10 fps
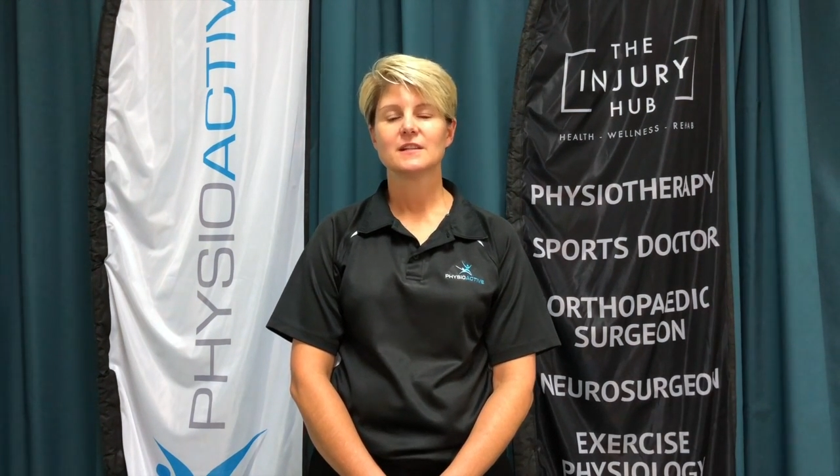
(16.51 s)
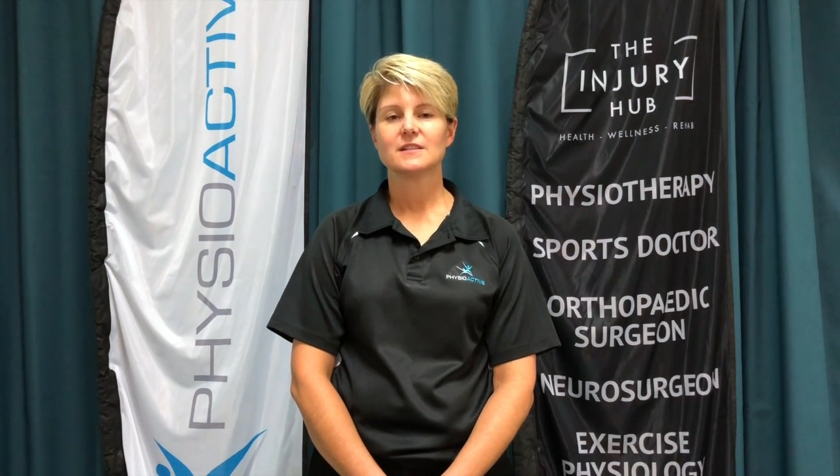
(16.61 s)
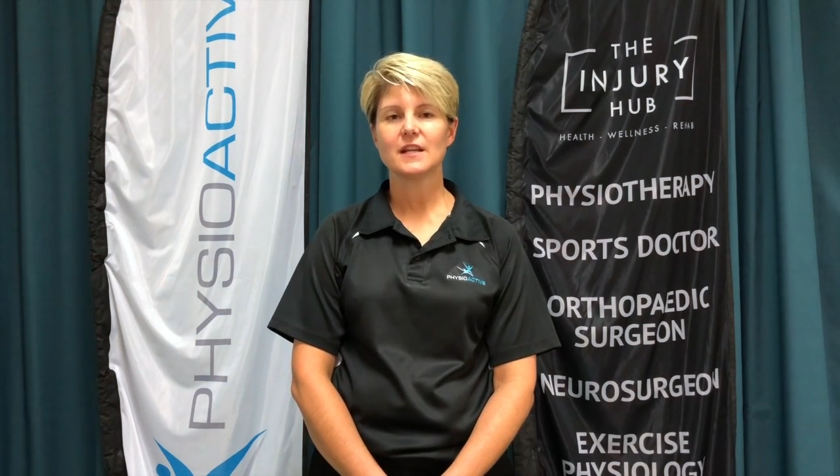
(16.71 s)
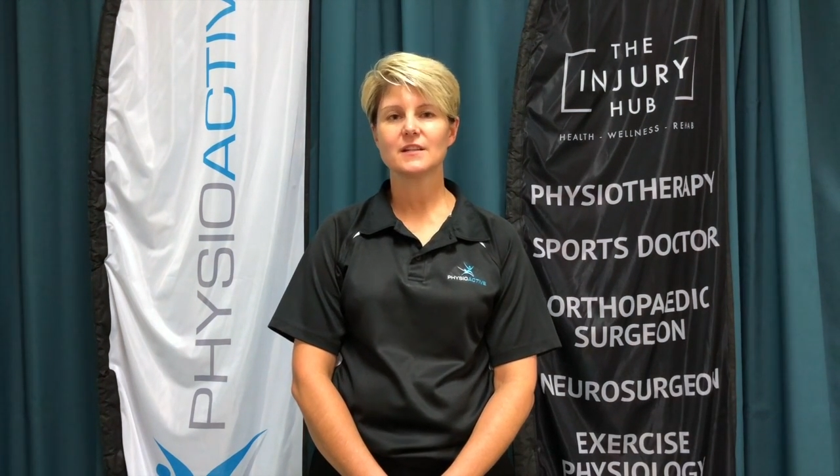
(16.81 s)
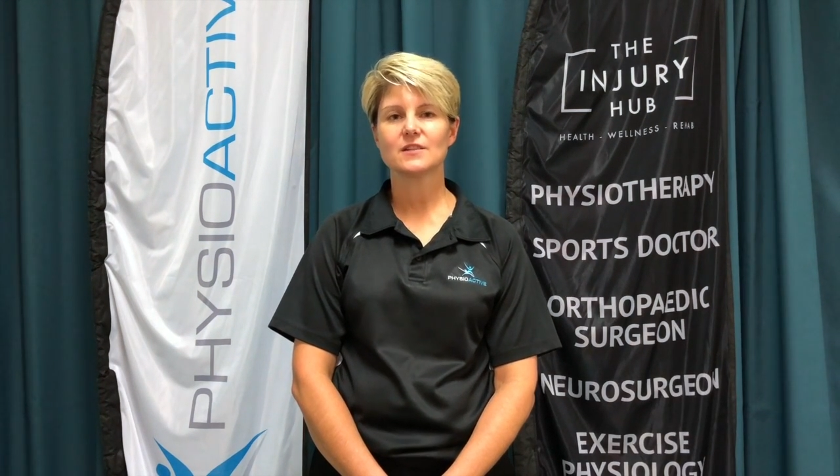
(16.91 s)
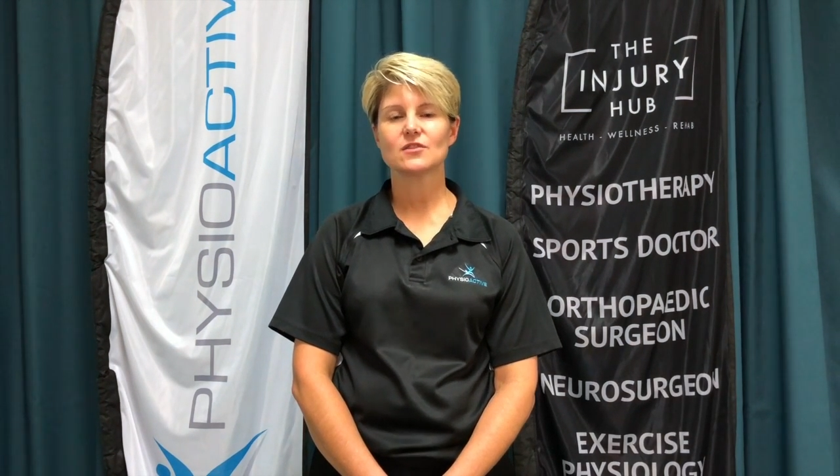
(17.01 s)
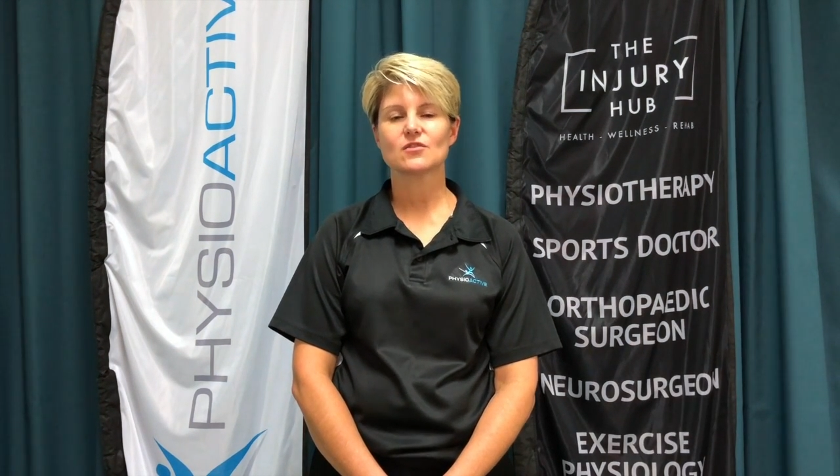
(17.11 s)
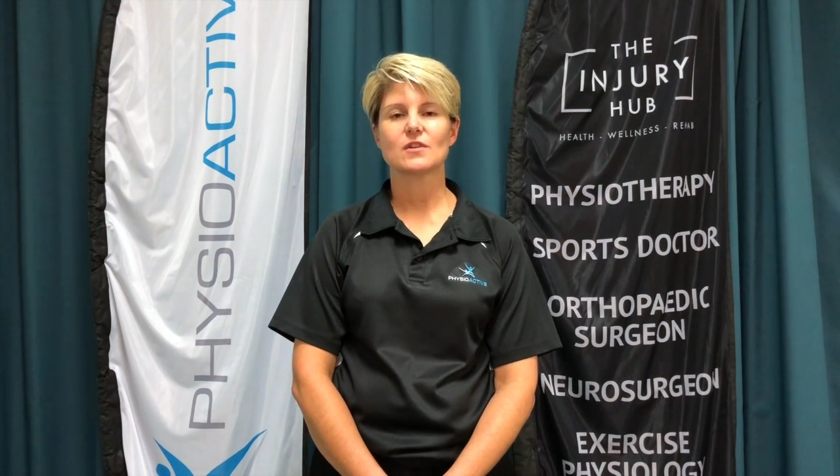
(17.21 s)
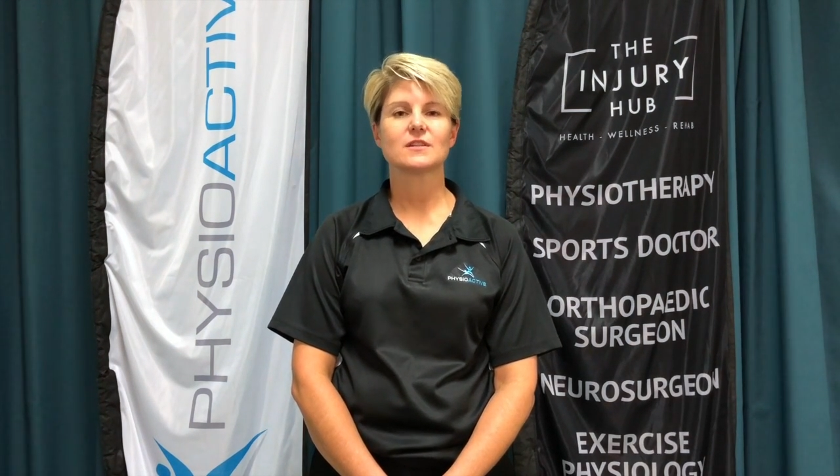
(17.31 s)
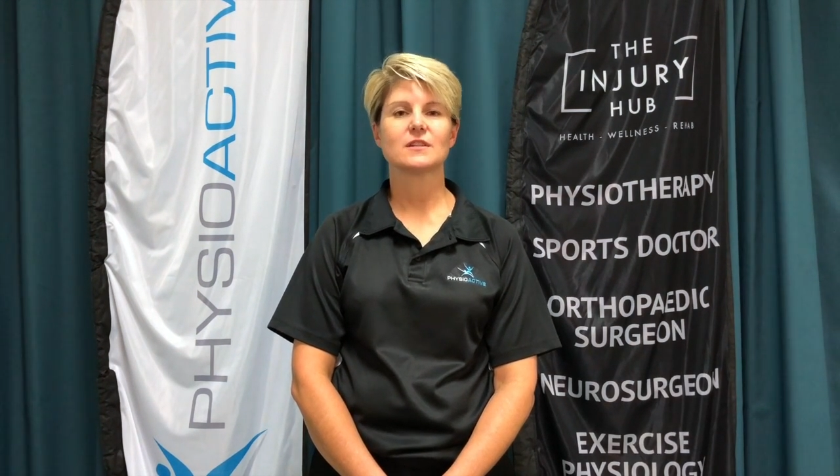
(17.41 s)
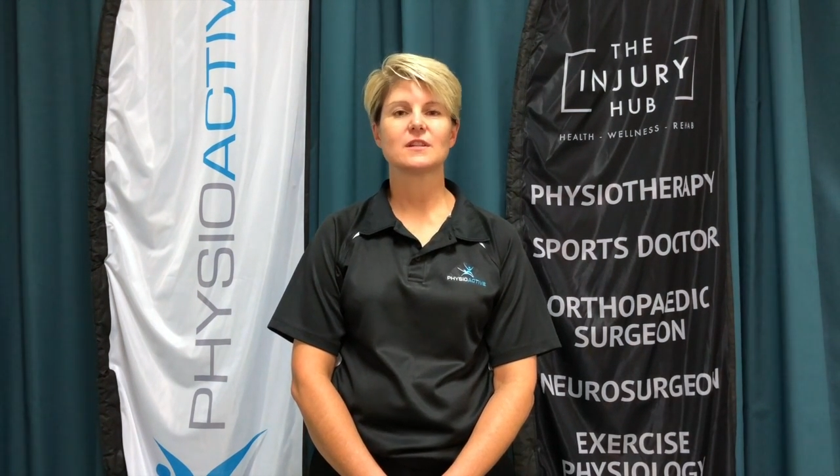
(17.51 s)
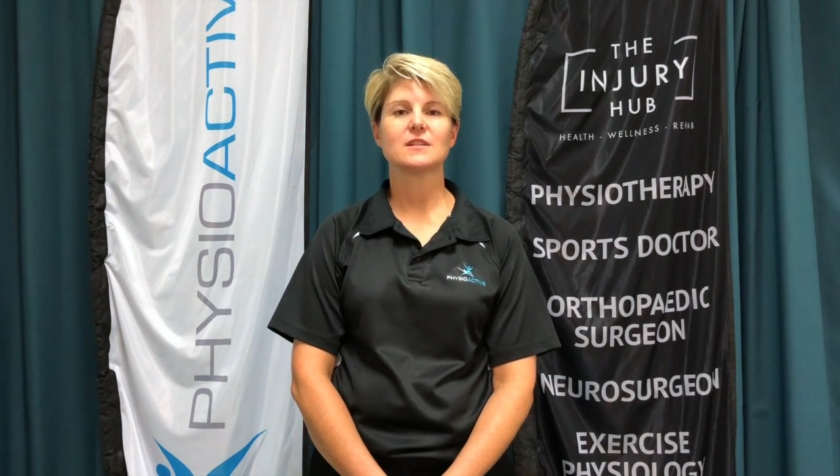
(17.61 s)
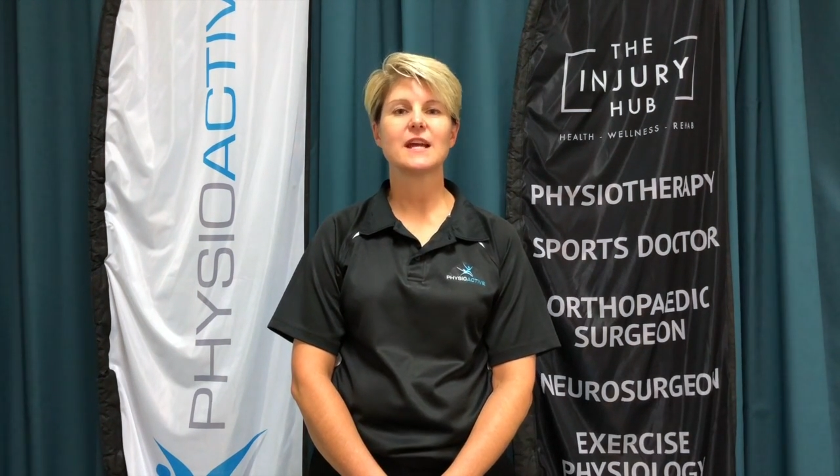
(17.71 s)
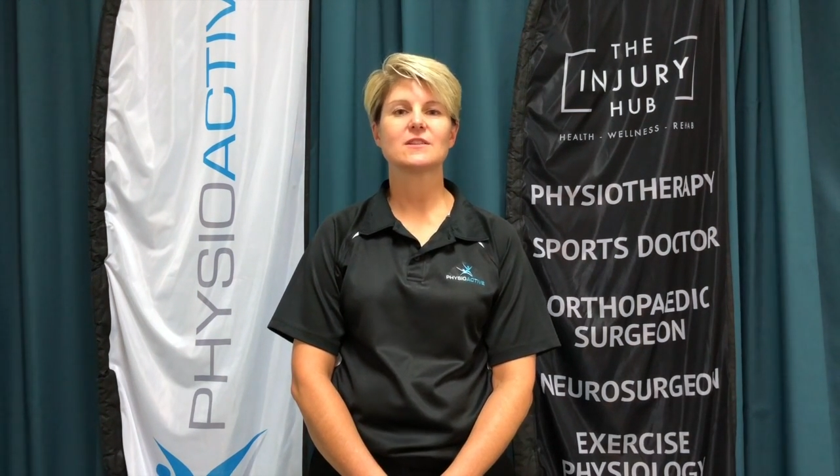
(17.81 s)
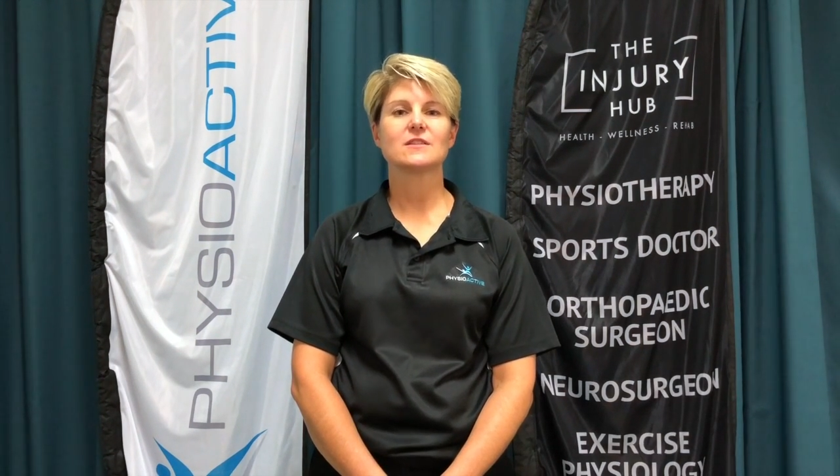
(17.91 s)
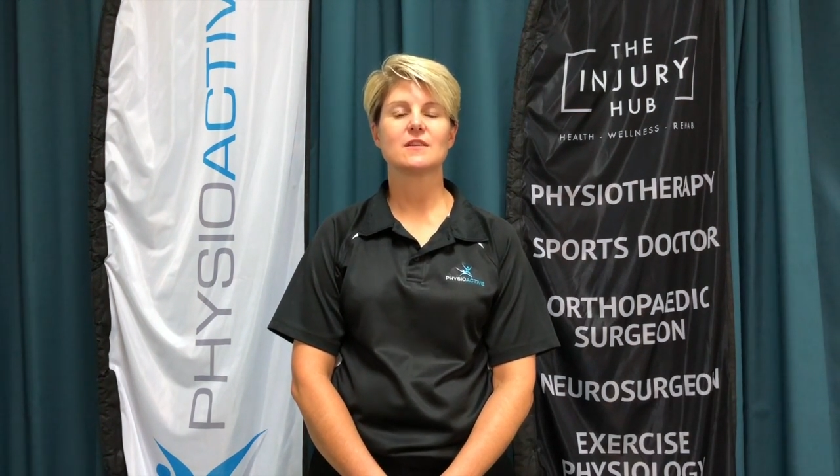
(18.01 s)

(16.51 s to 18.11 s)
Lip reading: Tendon is a structure that attaches